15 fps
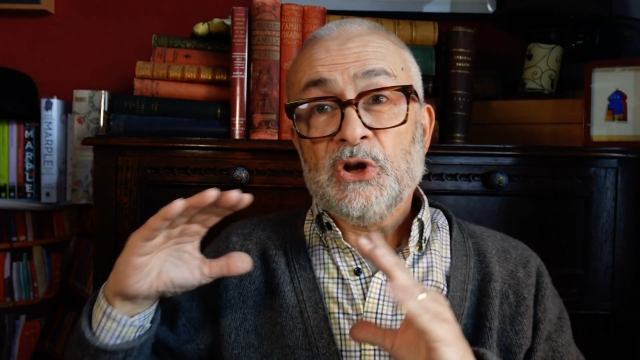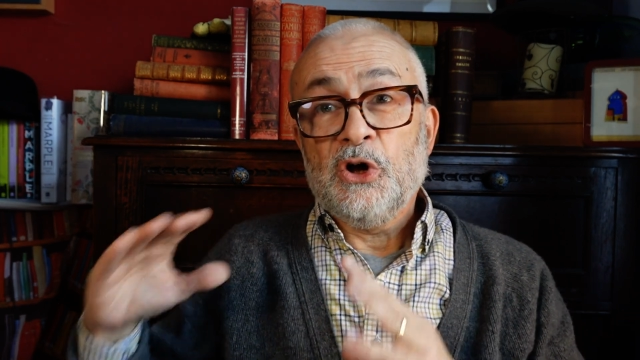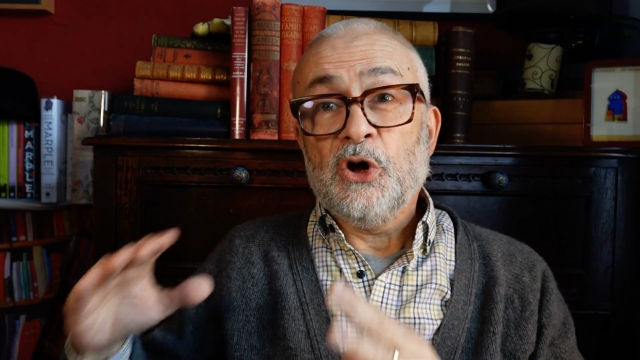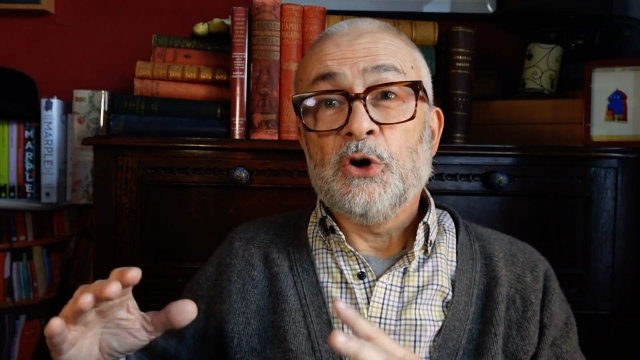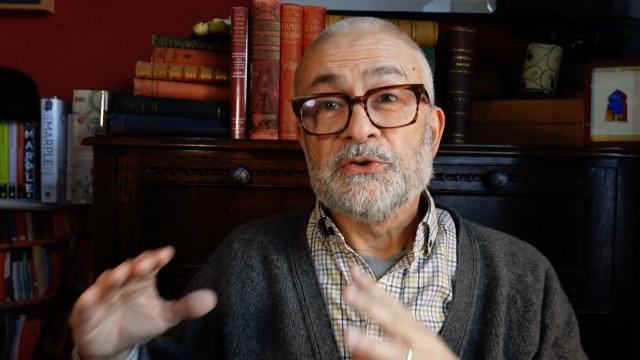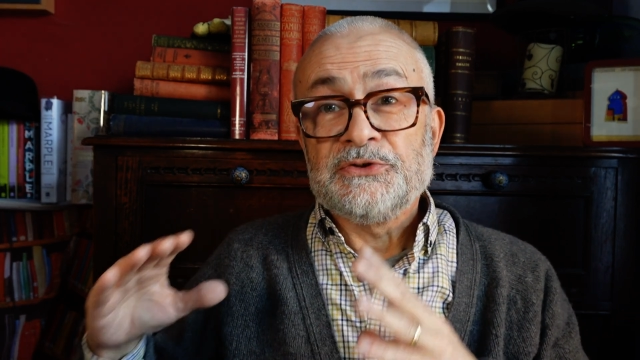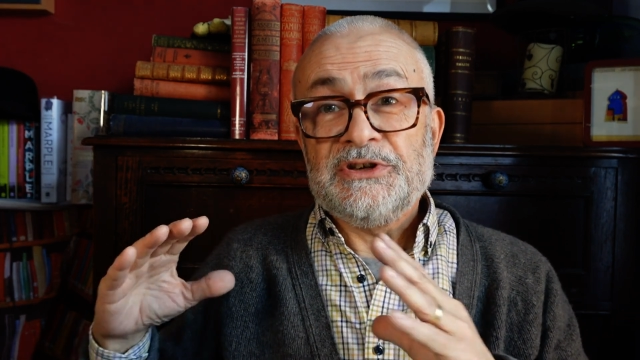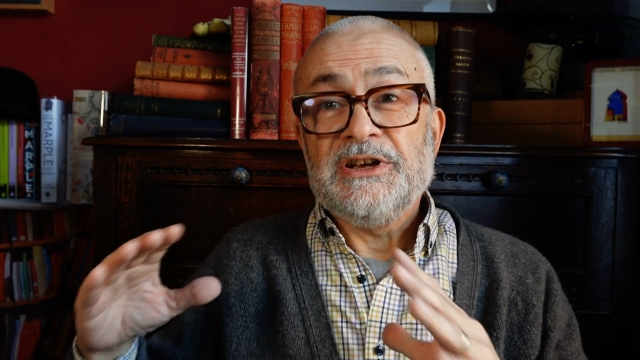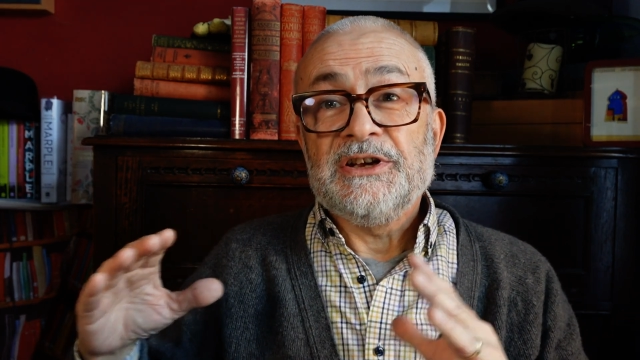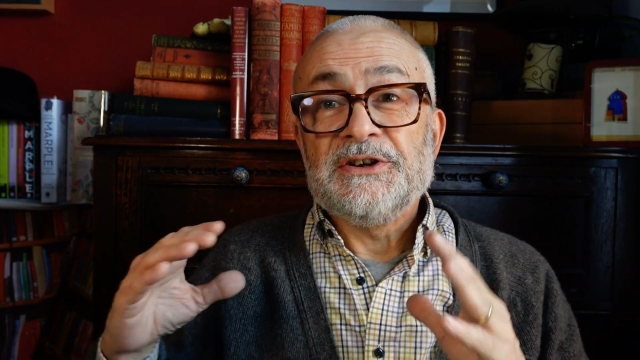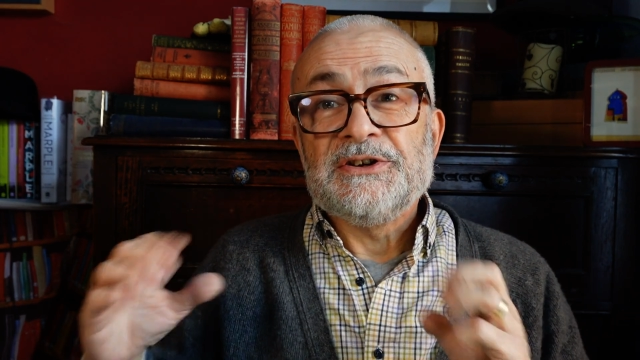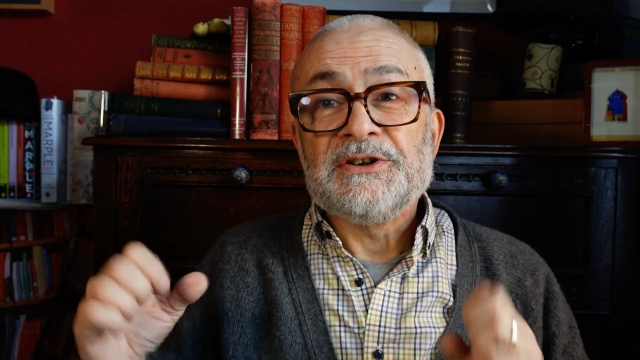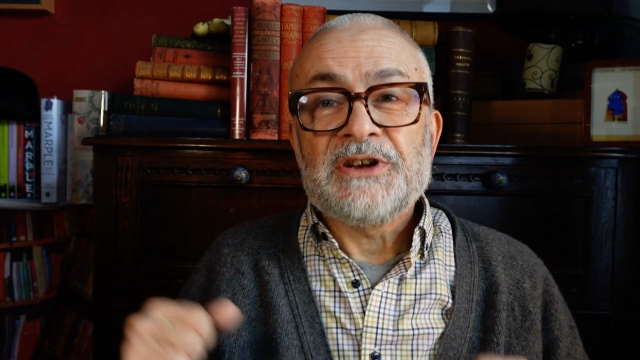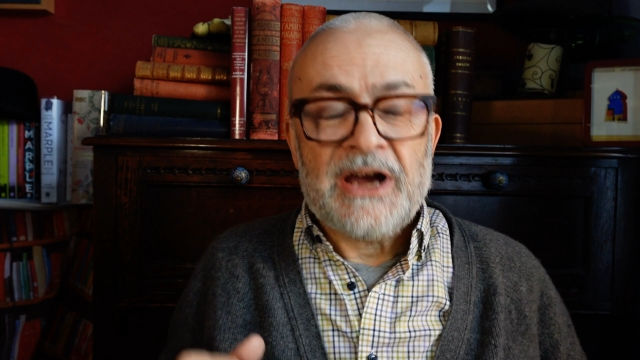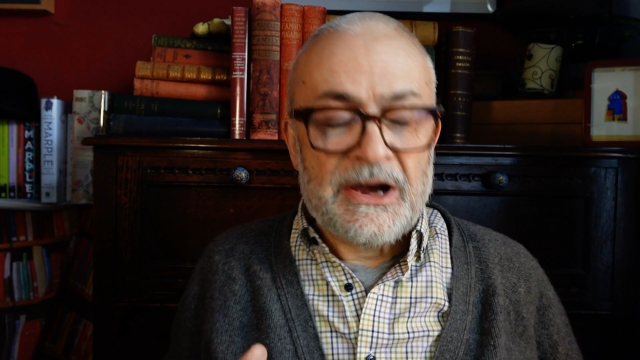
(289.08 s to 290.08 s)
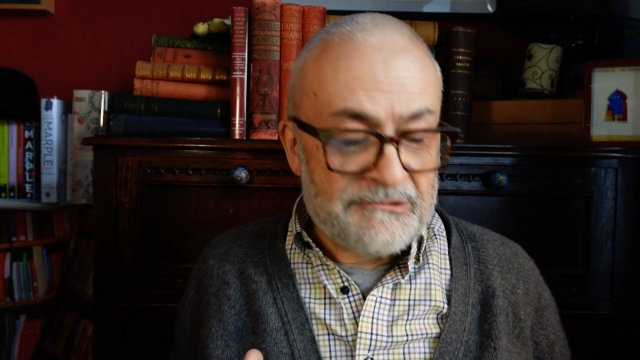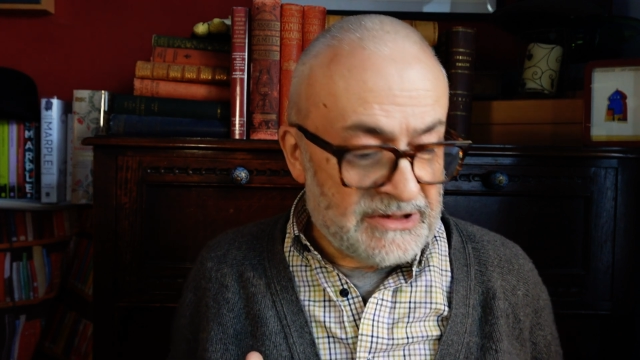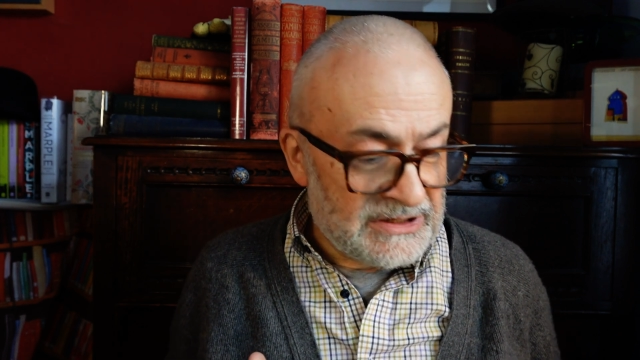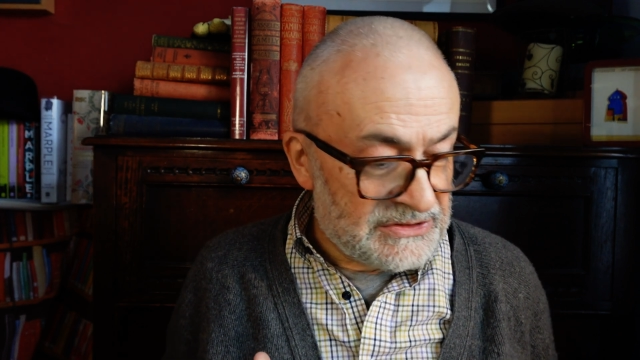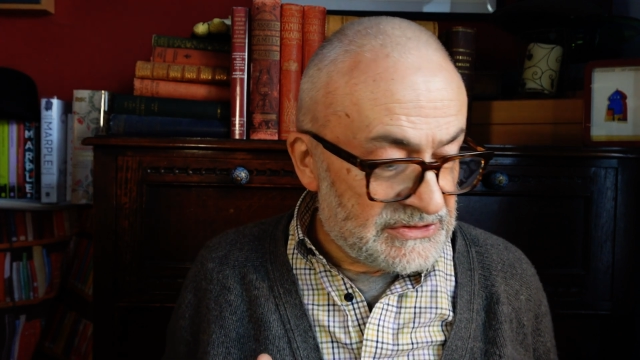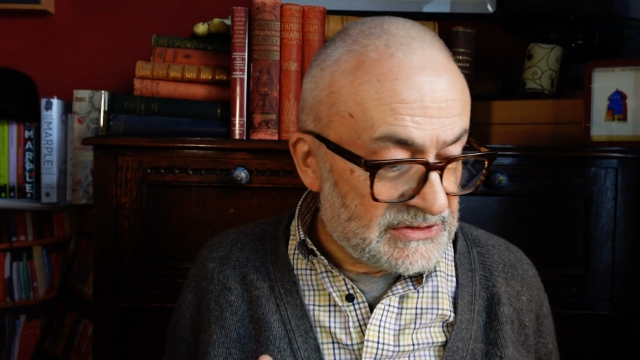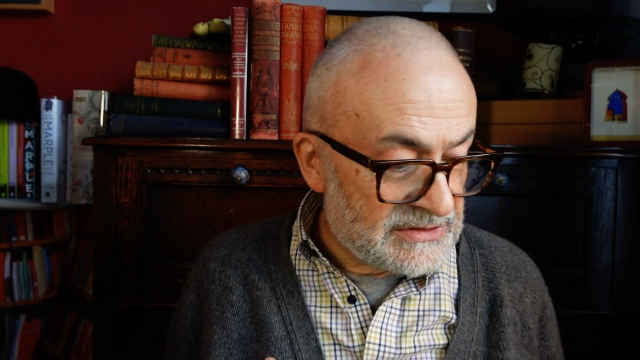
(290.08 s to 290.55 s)
Ozian
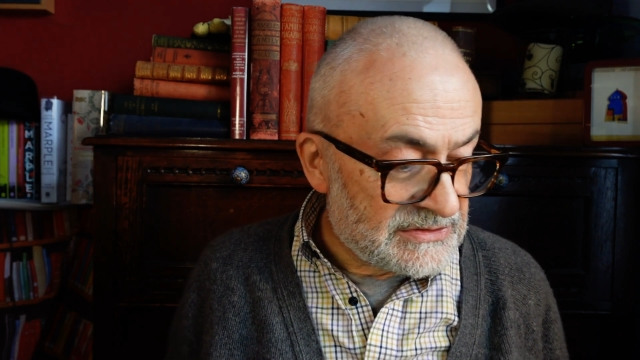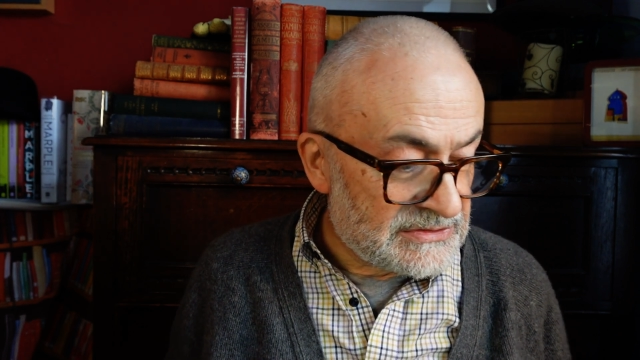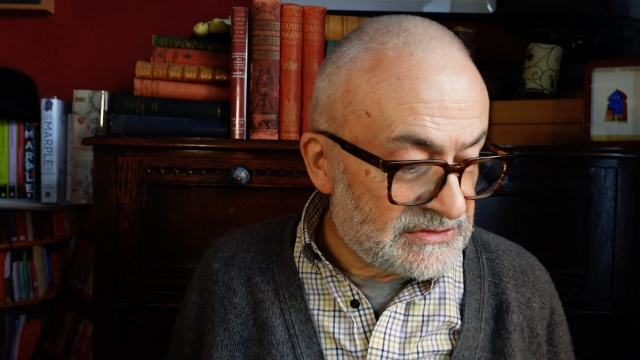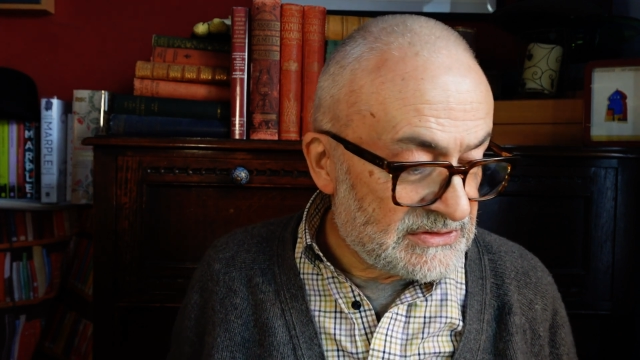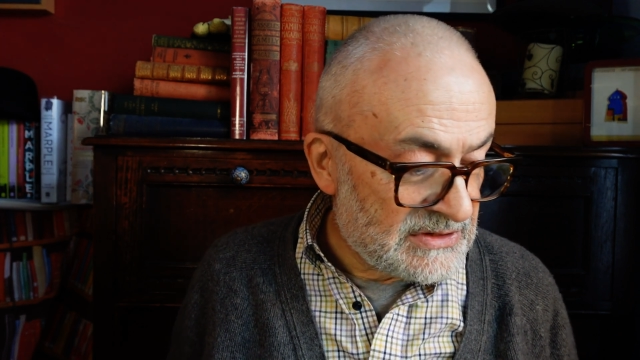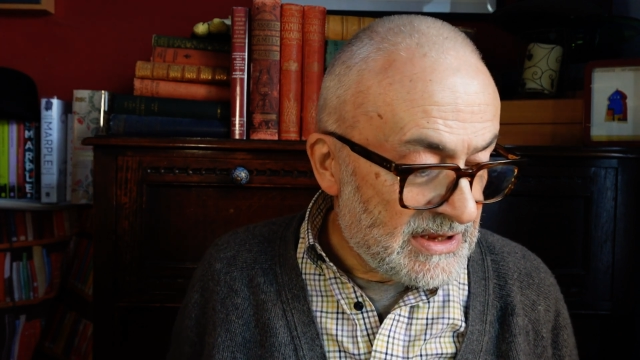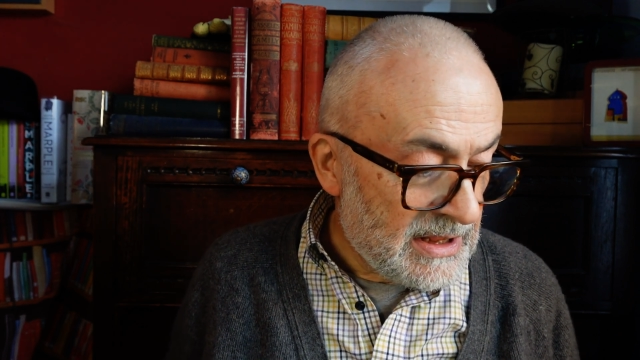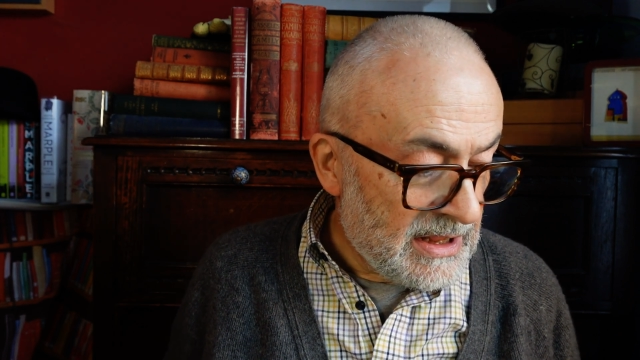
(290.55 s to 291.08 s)
characters.